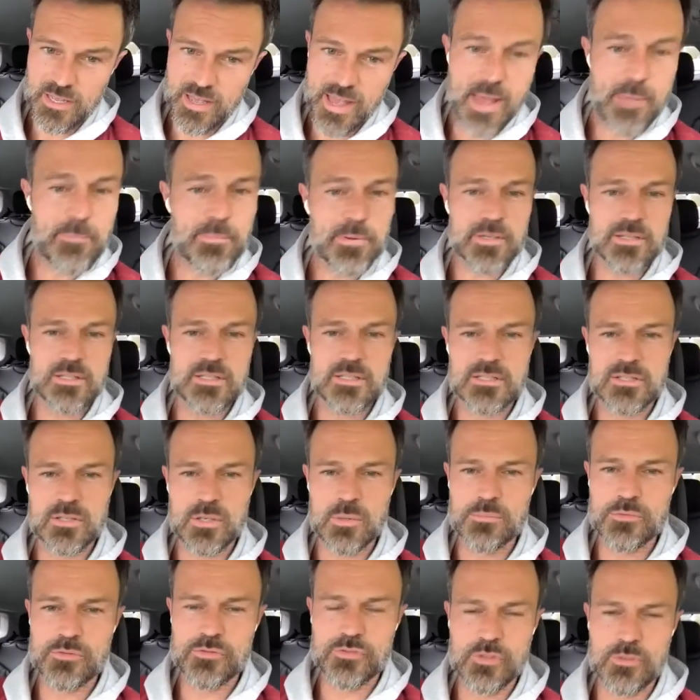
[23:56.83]
Happiness
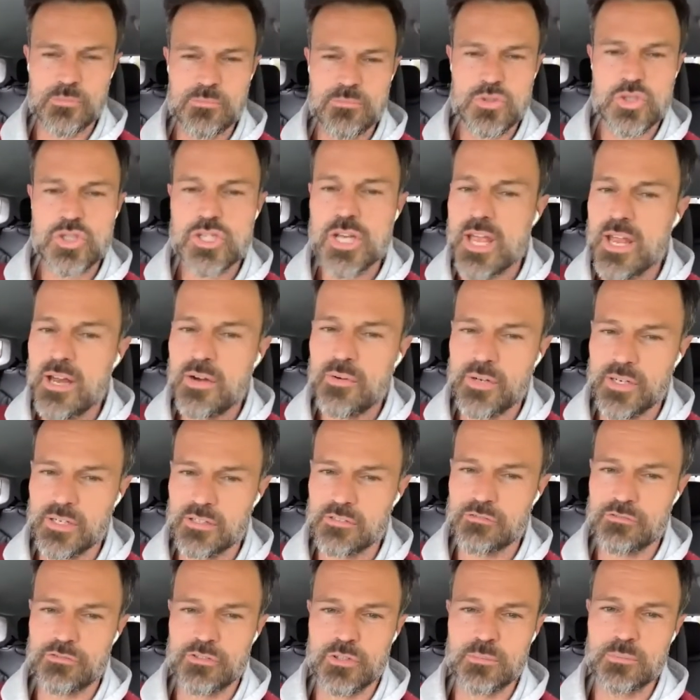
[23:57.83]
comes from
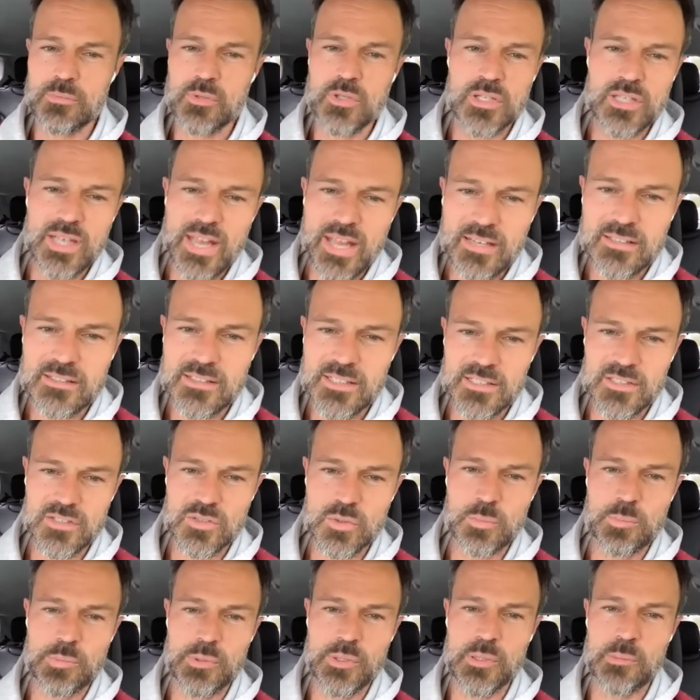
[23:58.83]
sharing, from connecting
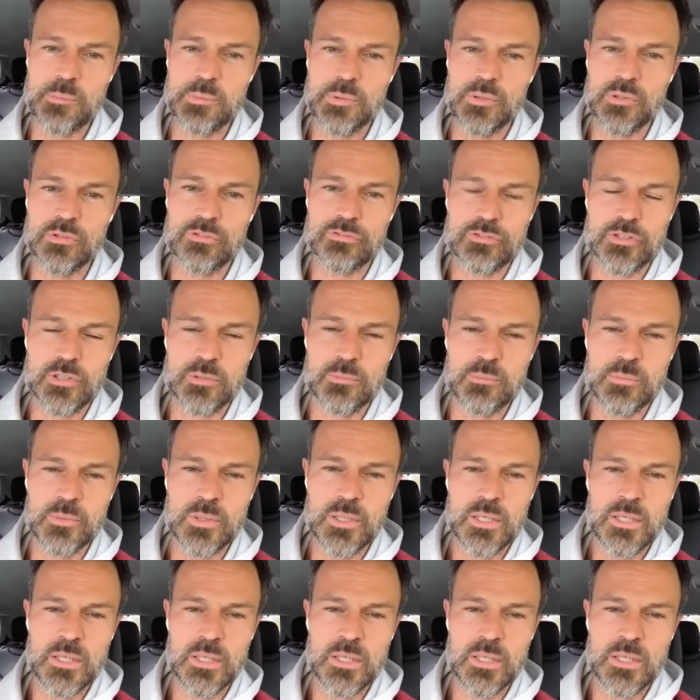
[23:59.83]
to people, from